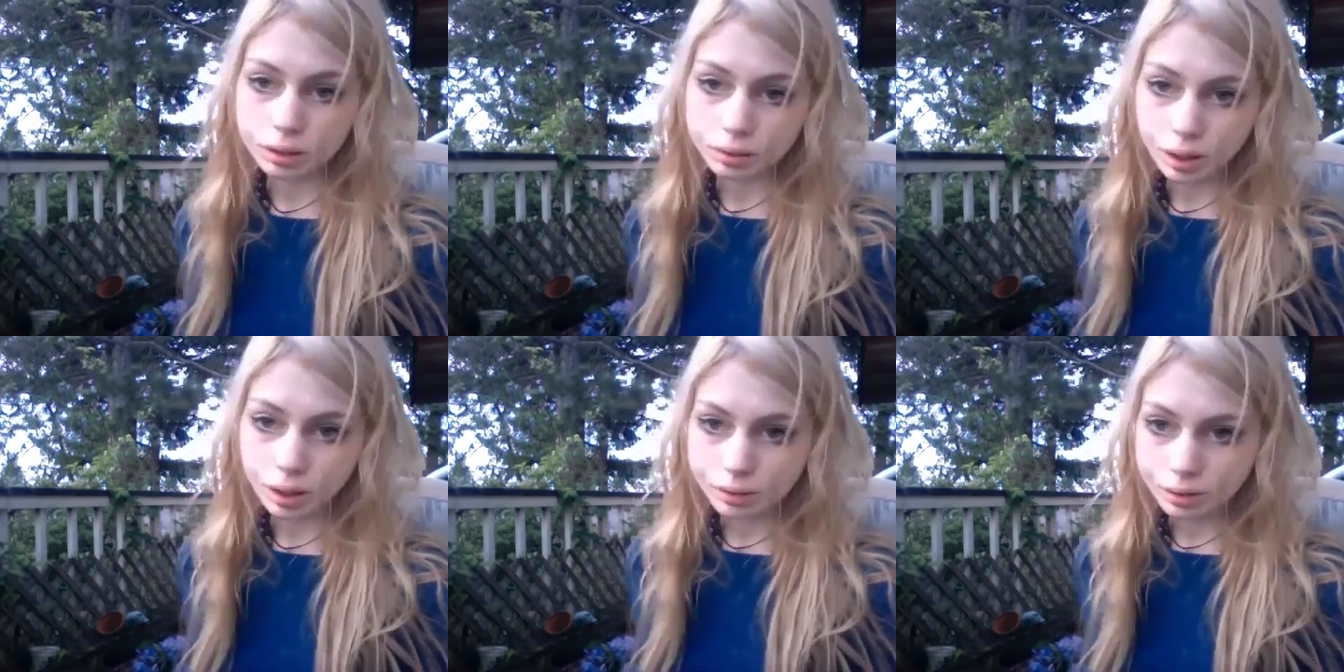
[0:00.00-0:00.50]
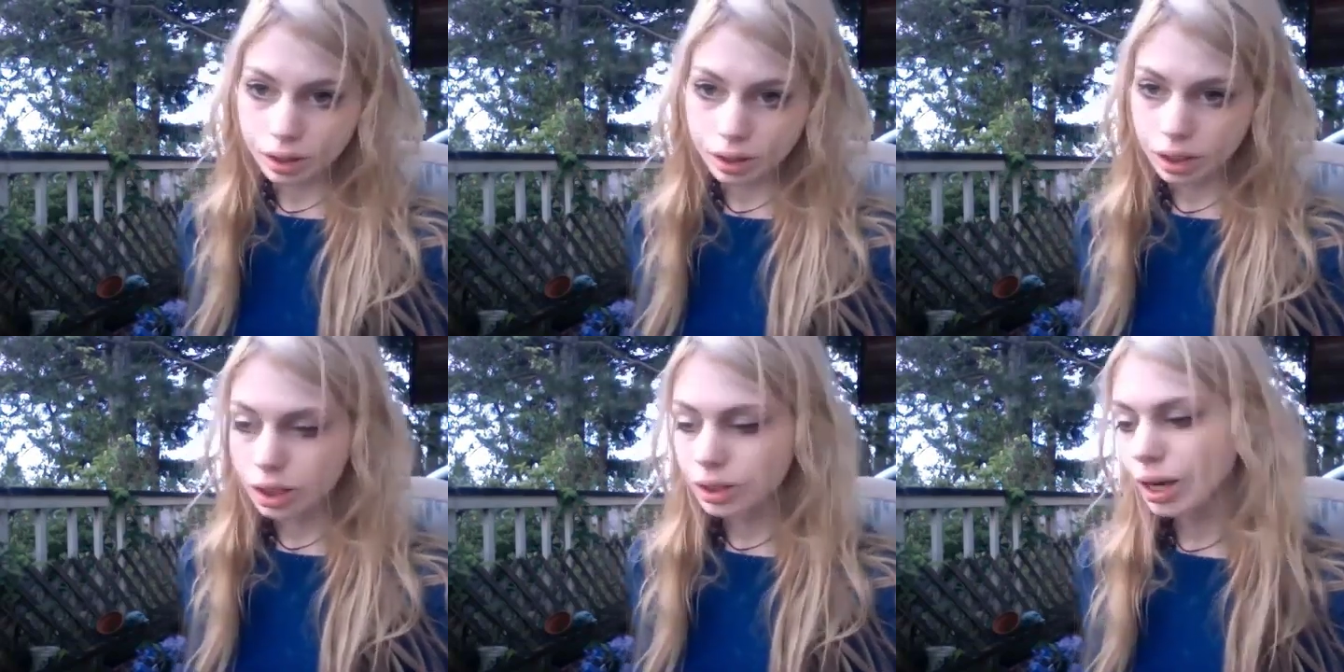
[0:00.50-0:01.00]
or whatever,
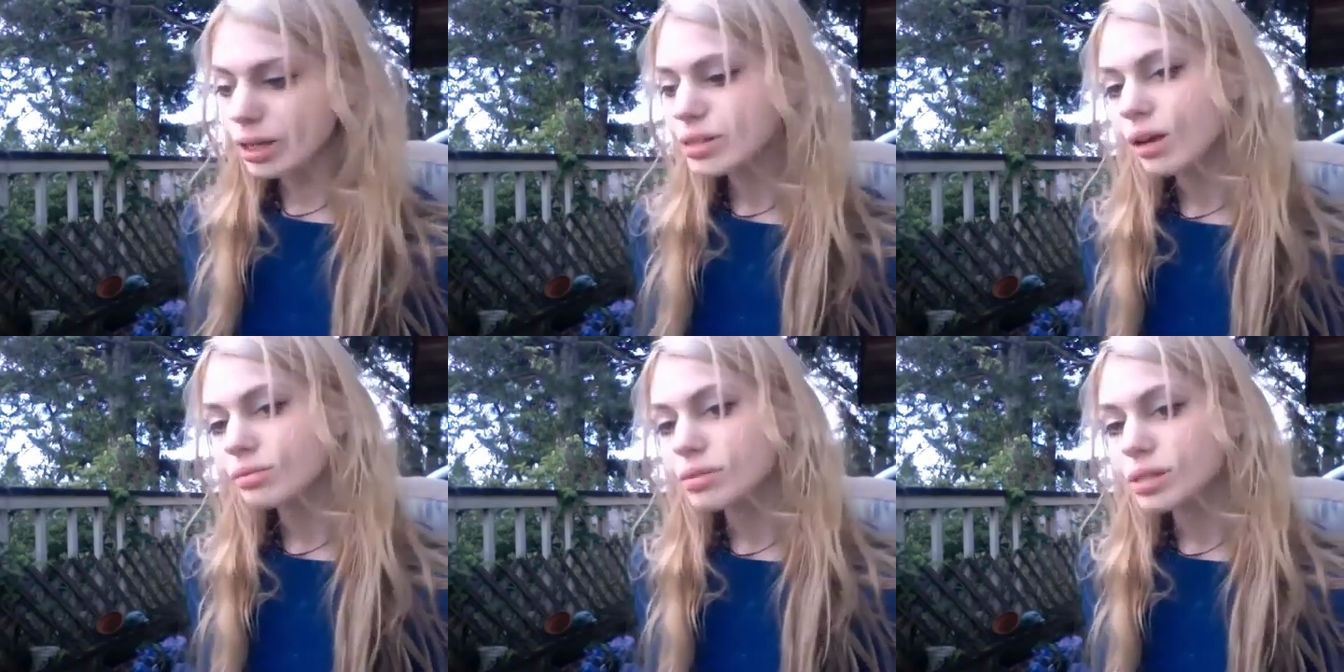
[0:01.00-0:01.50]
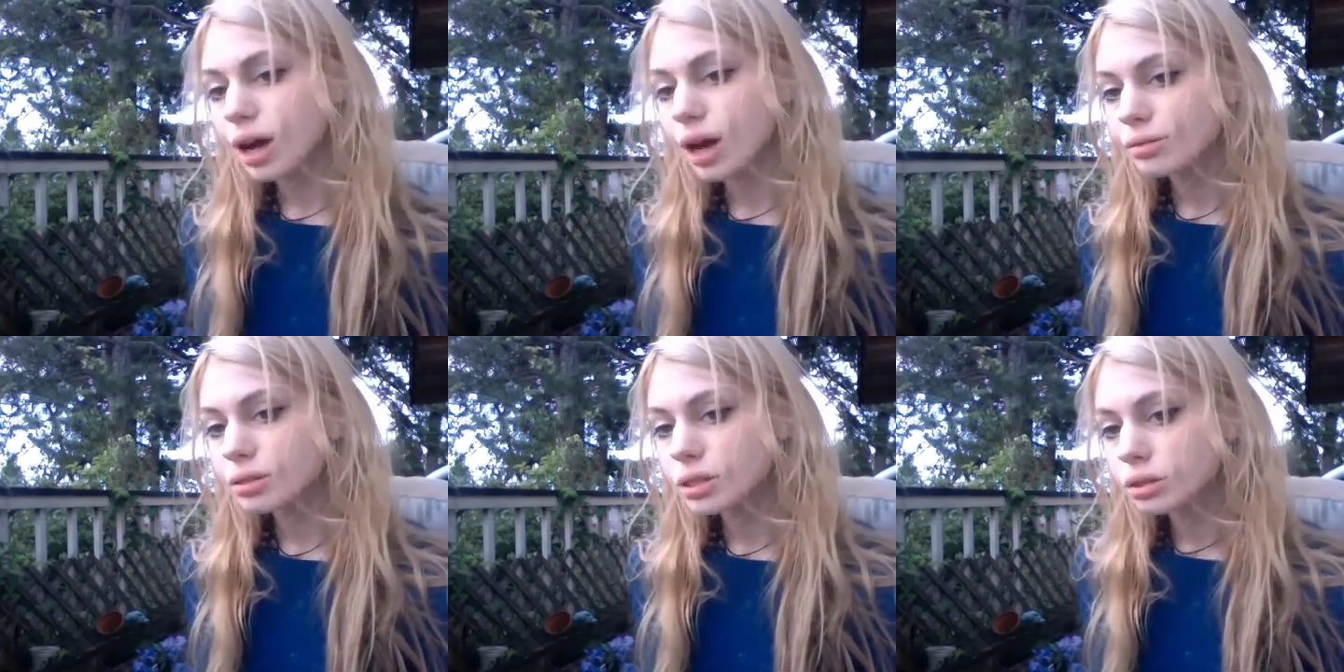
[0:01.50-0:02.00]
a lot of times you
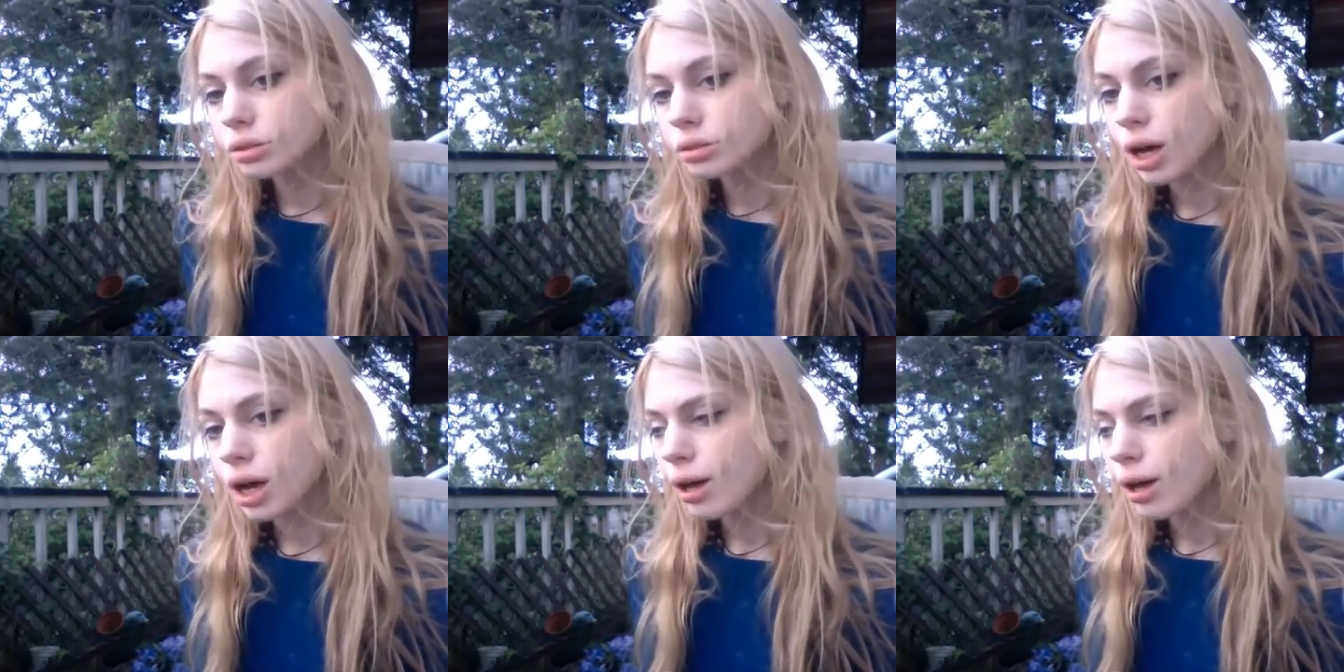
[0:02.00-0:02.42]
have to